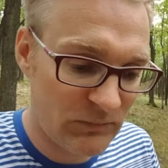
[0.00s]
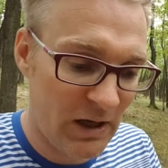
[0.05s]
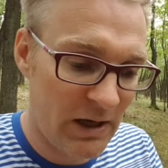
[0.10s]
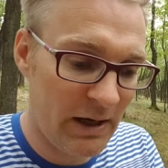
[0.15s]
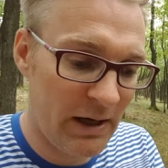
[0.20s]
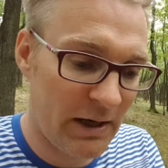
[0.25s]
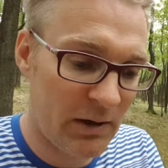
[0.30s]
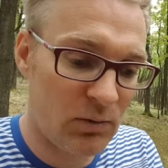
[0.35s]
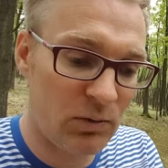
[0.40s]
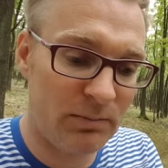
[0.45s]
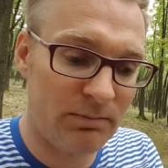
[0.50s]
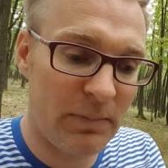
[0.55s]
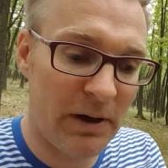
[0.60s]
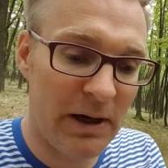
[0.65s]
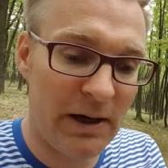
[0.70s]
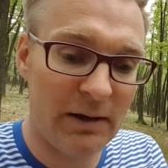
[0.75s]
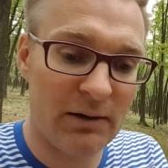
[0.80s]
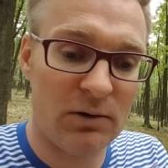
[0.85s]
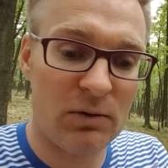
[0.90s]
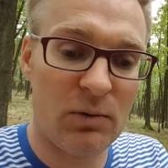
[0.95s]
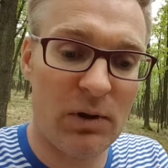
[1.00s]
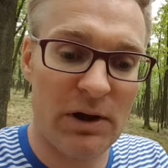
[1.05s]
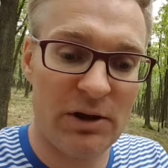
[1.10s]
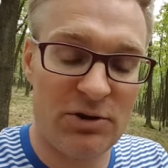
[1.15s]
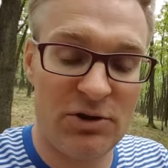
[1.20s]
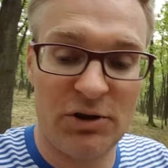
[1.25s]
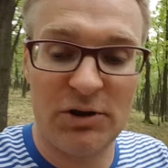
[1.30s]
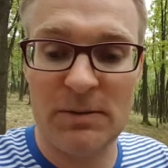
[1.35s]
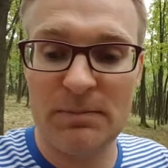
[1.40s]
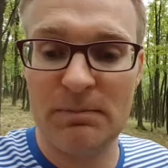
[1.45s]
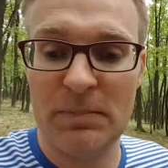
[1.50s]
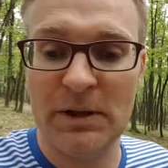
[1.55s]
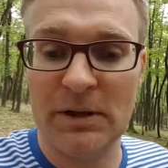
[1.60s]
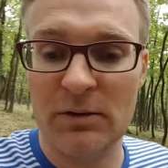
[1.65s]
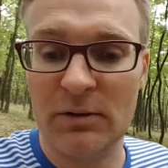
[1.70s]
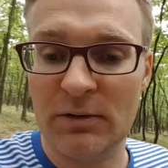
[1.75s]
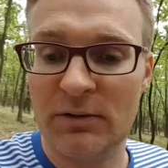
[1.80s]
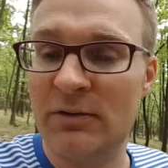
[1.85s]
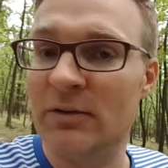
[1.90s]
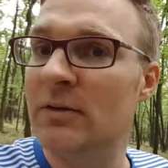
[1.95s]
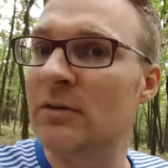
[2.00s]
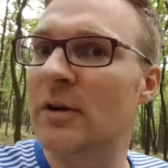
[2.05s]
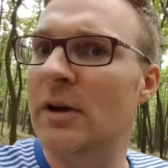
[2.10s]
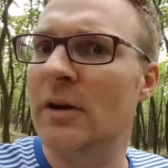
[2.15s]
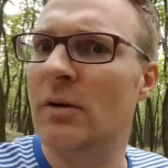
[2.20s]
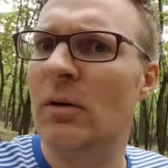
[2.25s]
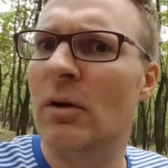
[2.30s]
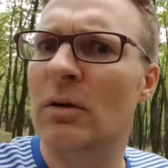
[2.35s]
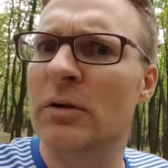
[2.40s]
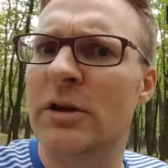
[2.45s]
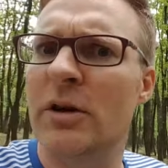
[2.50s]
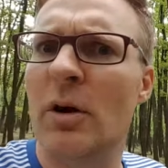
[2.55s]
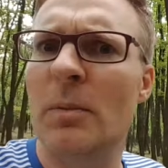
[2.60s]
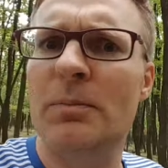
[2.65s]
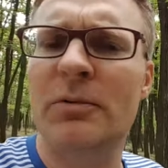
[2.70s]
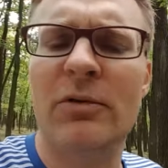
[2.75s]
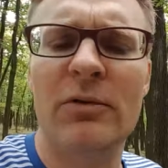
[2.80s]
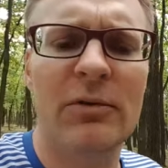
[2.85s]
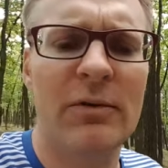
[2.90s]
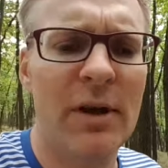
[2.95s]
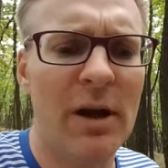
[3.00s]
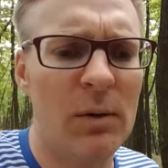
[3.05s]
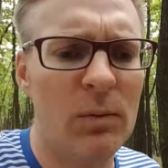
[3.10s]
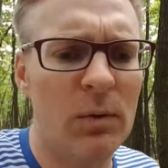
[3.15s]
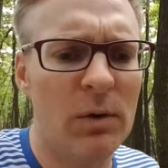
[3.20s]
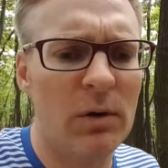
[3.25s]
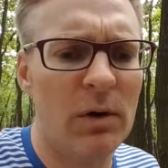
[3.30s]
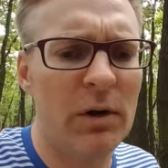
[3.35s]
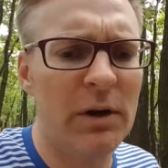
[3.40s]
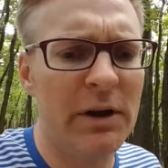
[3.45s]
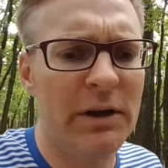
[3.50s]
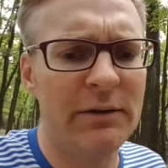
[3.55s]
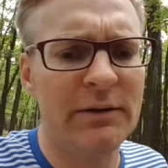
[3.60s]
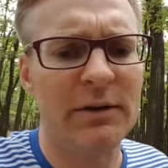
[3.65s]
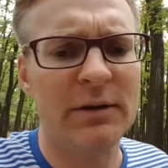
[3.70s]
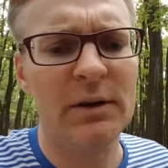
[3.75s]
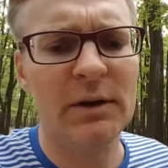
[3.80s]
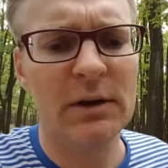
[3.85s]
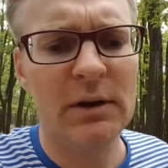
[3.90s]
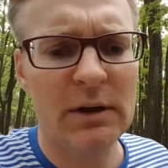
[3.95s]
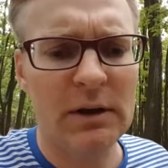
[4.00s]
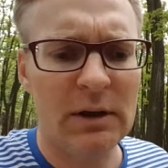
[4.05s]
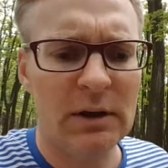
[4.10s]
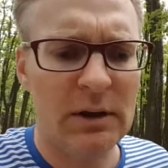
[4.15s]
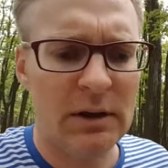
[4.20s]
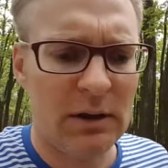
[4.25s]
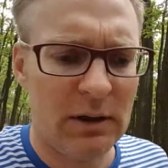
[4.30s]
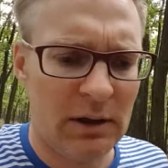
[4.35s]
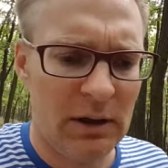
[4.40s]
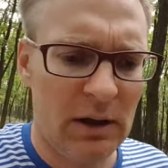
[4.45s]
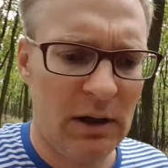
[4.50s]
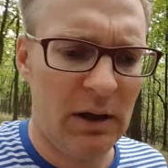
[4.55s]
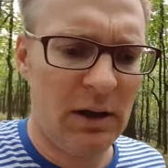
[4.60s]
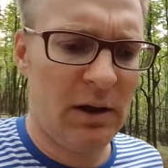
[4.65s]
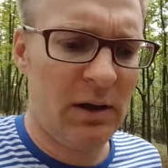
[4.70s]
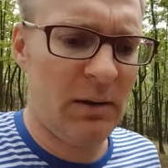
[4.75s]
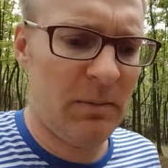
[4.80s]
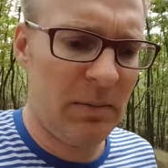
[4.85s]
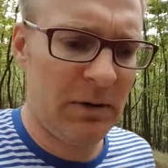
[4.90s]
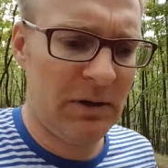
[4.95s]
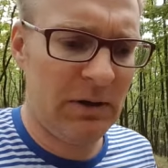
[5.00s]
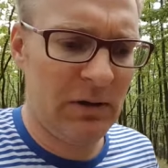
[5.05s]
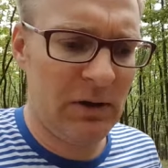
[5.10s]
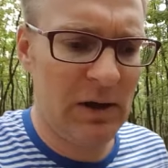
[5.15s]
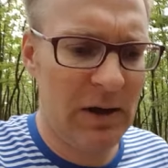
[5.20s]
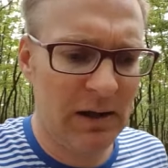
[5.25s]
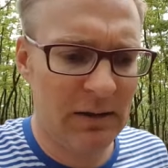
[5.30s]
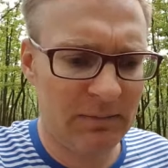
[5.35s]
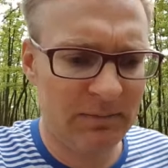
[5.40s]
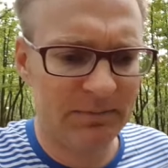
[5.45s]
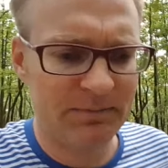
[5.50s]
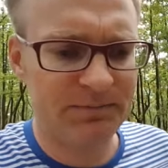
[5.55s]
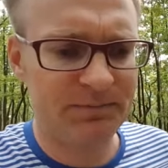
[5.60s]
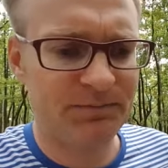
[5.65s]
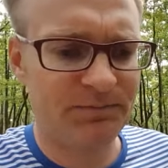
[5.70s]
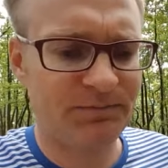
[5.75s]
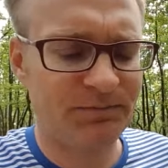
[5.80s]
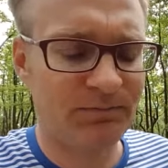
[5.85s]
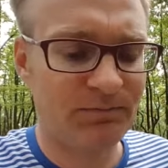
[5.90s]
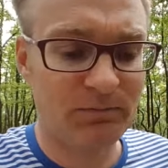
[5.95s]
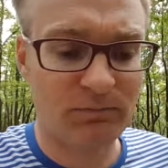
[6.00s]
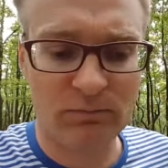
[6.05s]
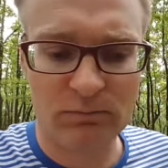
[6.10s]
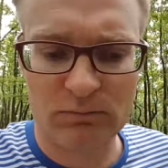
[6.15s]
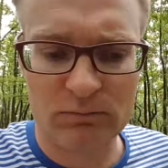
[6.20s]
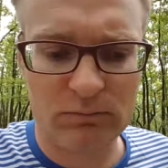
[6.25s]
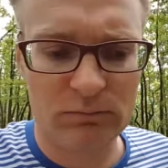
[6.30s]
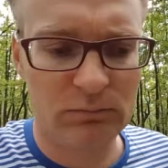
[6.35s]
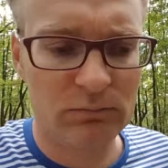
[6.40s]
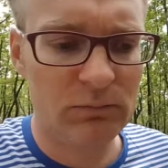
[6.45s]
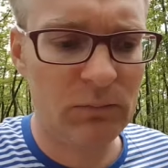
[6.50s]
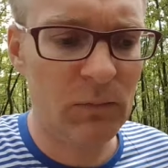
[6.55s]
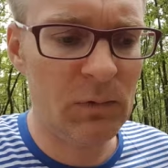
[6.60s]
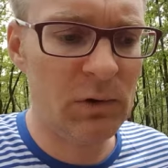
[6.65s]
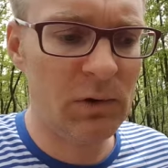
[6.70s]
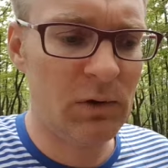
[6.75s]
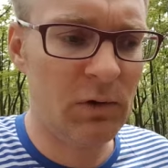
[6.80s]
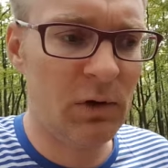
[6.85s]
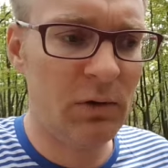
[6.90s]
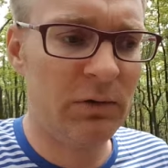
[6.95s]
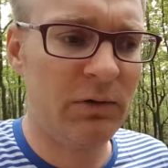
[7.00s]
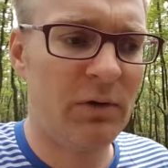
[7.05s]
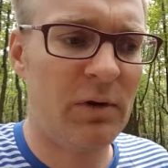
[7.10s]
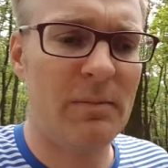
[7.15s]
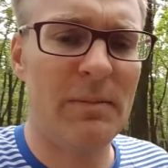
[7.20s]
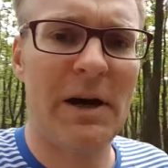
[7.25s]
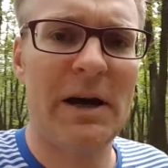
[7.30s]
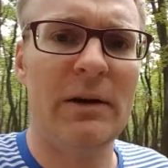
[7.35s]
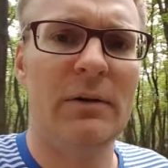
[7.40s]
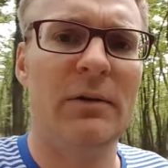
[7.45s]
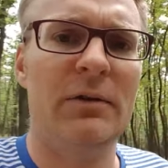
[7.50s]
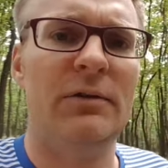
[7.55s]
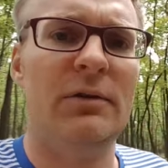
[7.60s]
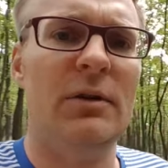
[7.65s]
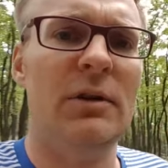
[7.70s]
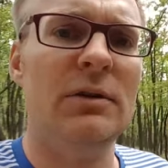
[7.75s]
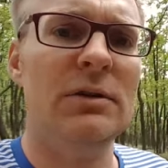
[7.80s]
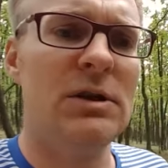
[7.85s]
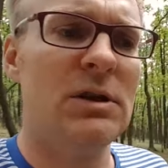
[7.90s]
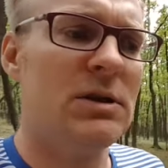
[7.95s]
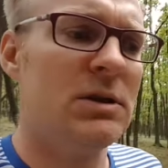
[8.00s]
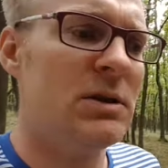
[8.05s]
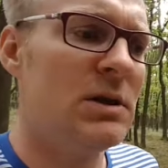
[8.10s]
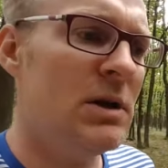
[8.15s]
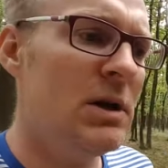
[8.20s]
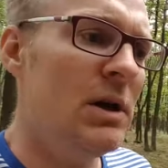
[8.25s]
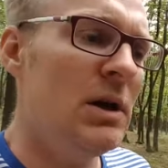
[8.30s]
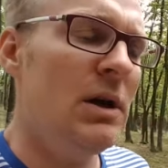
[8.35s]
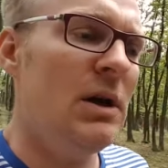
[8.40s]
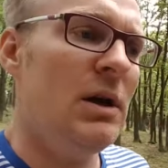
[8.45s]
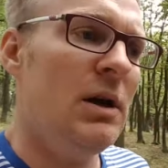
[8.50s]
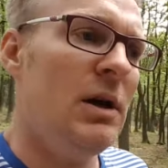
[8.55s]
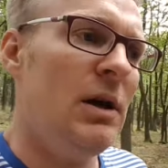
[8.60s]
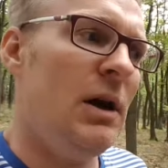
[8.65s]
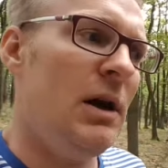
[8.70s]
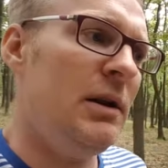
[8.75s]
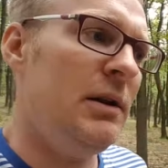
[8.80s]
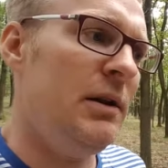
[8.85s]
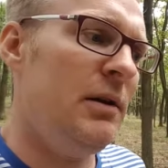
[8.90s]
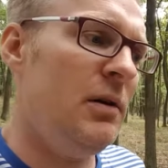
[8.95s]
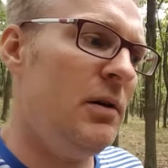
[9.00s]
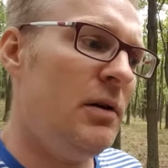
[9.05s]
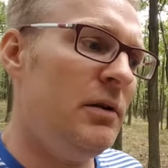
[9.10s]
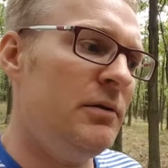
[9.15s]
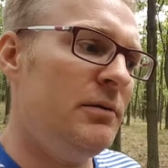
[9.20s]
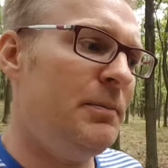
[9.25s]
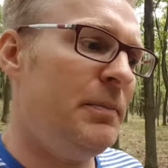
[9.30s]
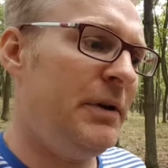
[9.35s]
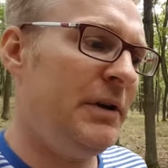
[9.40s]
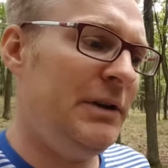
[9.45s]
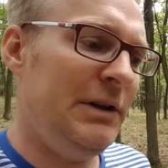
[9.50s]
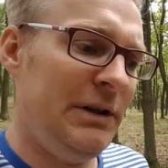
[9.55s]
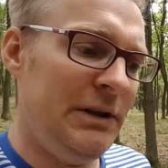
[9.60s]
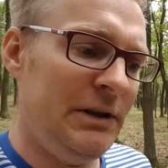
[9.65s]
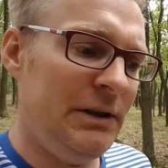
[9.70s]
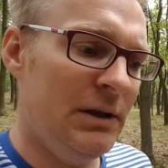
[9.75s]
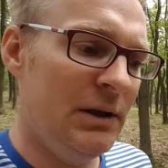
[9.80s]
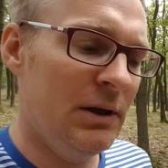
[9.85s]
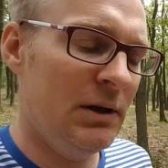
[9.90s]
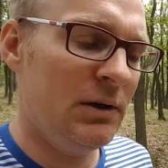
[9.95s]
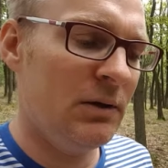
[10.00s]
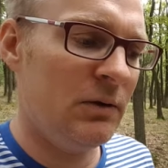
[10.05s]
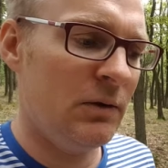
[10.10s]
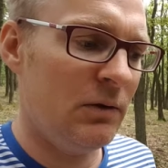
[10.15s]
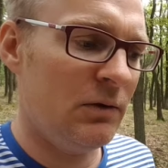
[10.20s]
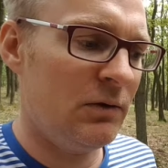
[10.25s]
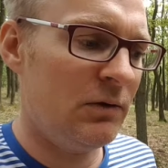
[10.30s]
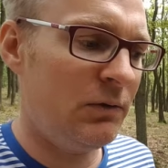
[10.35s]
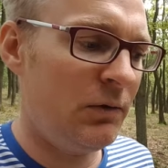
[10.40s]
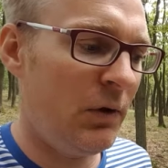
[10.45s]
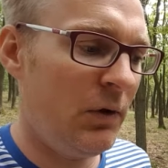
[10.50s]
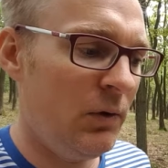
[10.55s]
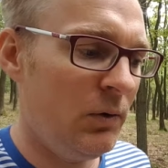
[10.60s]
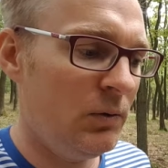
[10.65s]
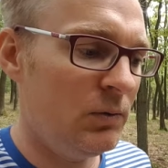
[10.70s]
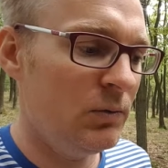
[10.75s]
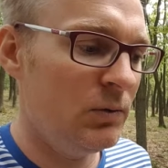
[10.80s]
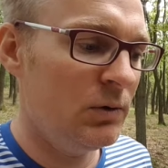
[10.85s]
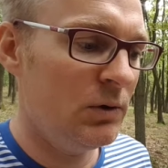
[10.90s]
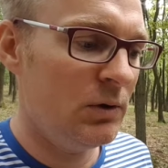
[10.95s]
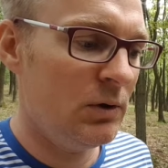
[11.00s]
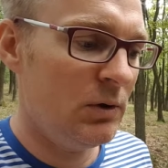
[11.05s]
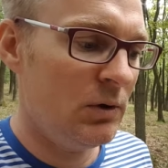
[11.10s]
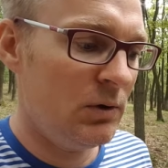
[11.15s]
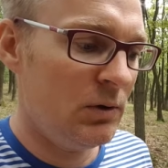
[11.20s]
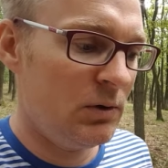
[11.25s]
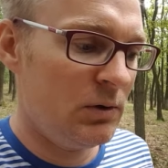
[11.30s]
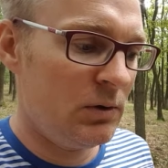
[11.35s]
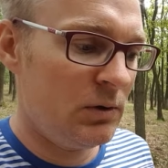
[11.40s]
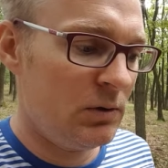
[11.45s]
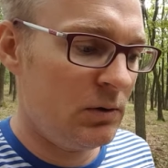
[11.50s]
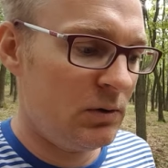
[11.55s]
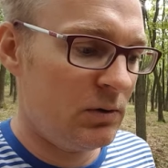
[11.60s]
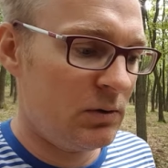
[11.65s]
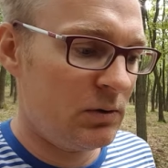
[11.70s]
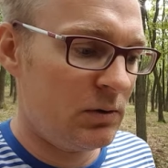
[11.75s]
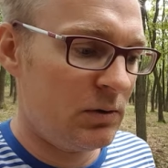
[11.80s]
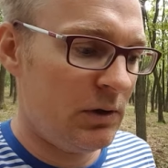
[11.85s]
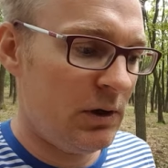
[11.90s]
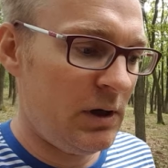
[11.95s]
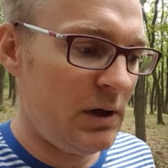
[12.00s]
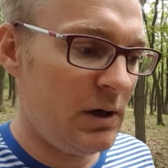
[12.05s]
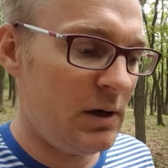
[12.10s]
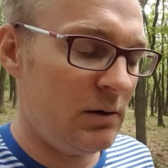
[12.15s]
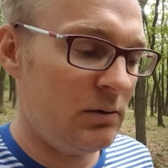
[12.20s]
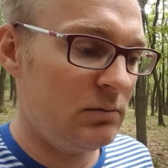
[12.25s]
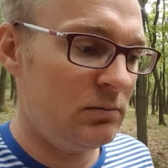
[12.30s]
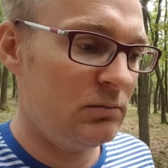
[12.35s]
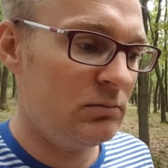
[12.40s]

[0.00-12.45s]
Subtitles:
and I could buy it quite cheaply considering all the options that were on it. But yeah, those are my results, and they aren't pretty. So yeah,